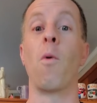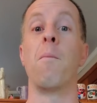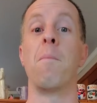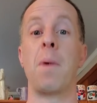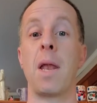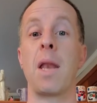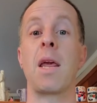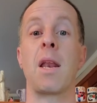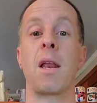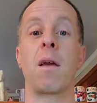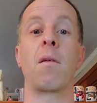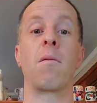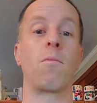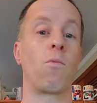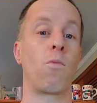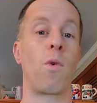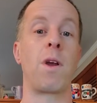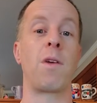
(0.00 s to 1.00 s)
have been
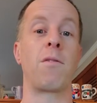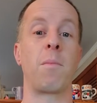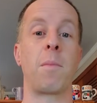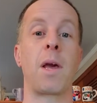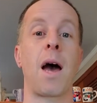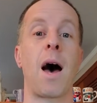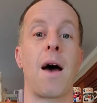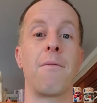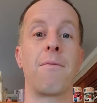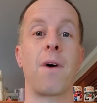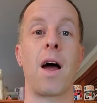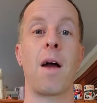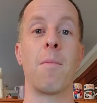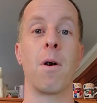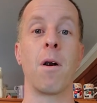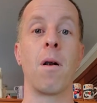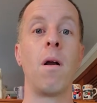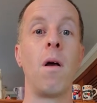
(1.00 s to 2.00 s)
eating reasonably high
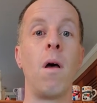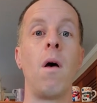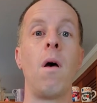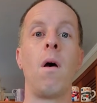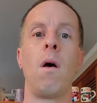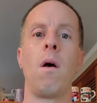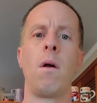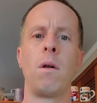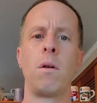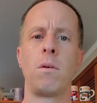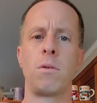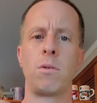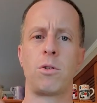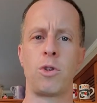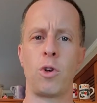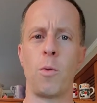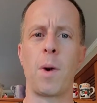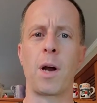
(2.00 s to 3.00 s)
fiber,
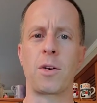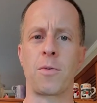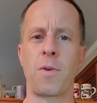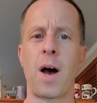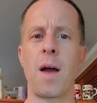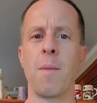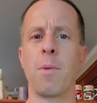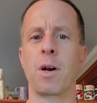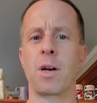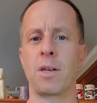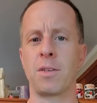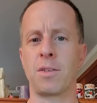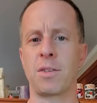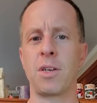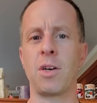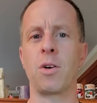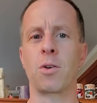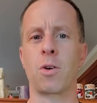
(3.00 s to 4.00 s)
too much fiber can
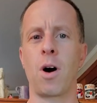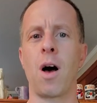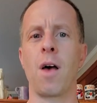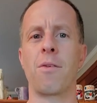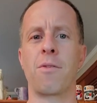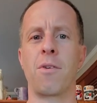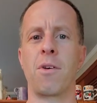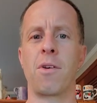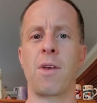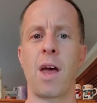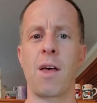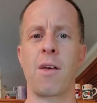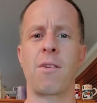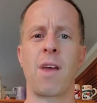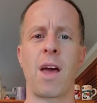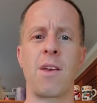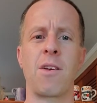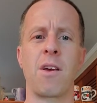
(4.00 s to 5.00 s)
still cause
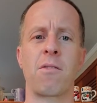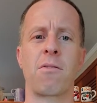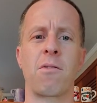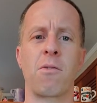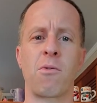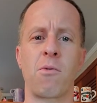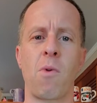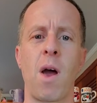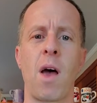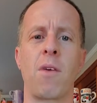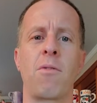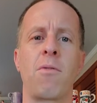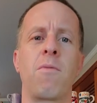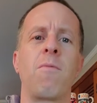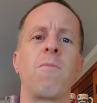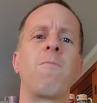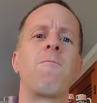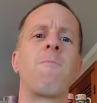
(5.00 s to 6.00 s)
digestive stress.
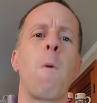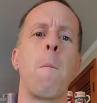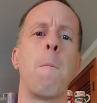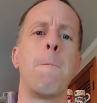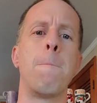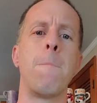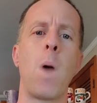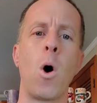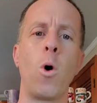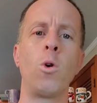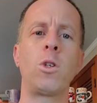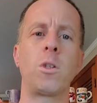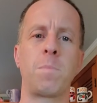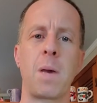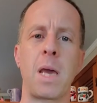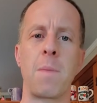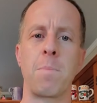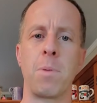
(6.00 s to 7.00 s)
For most
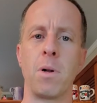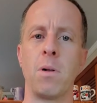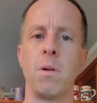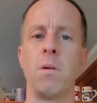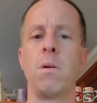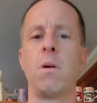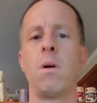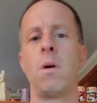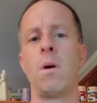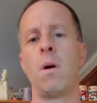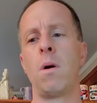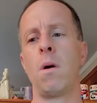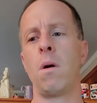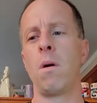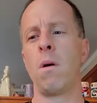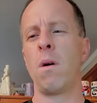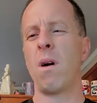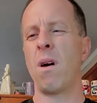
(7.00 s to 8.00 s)
people,
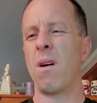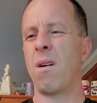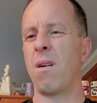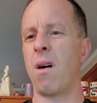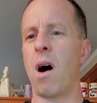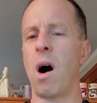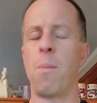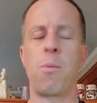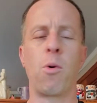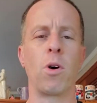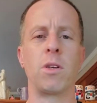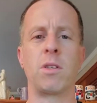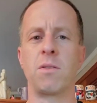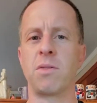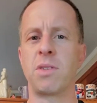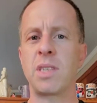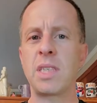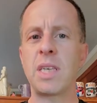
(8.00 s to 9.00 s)
upwards
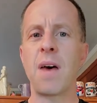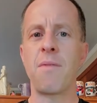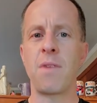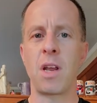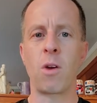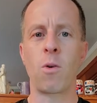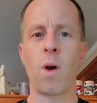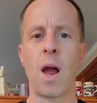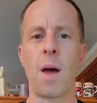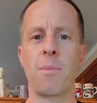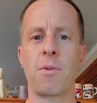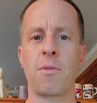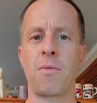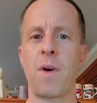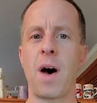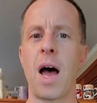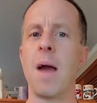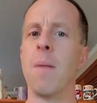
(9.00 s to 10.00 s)
of 70 grams of
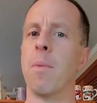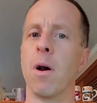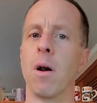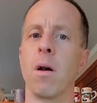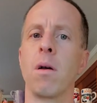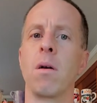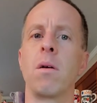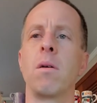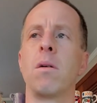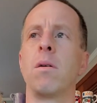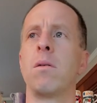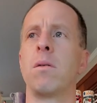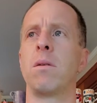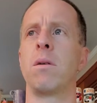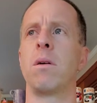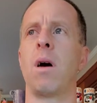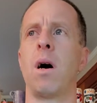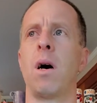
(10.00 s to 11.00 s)
fiber
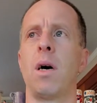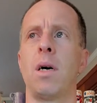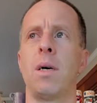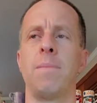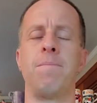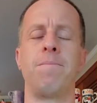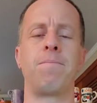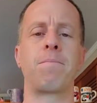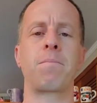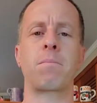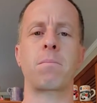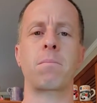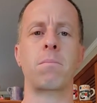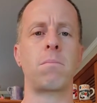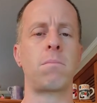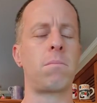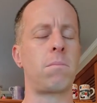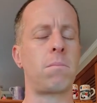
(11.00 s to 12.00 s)

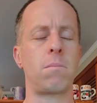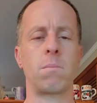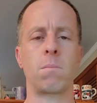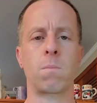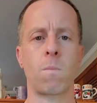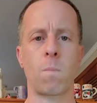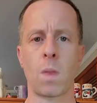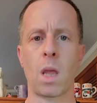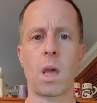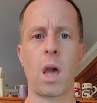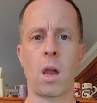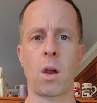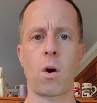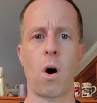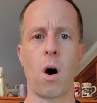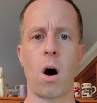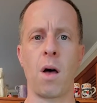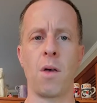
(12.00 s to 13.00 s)
can
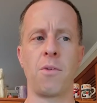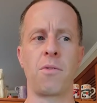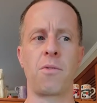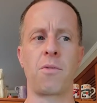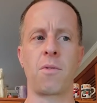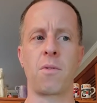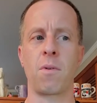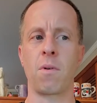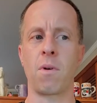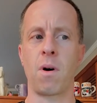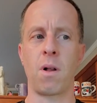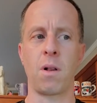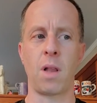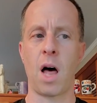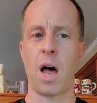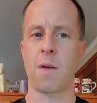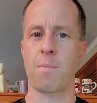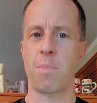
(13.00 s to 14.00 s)
cause a
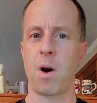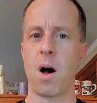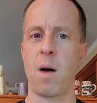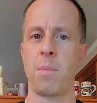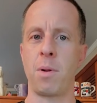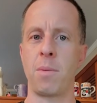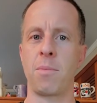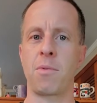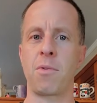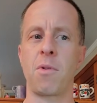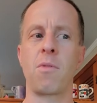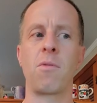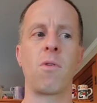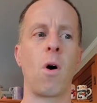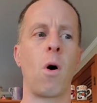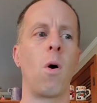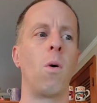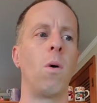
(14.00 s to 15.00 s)
lot of problems.
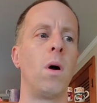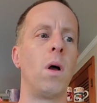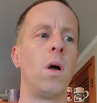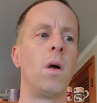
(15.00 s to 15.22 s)
So